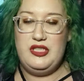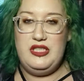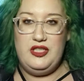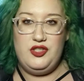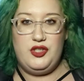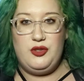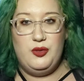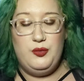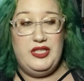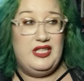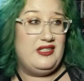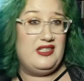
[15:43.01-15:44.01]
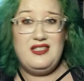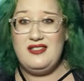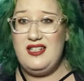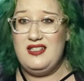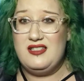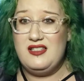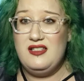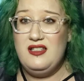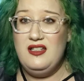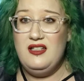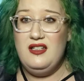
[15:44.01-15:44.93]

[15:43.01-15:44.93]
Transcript: we see each other on weekends. It sucks.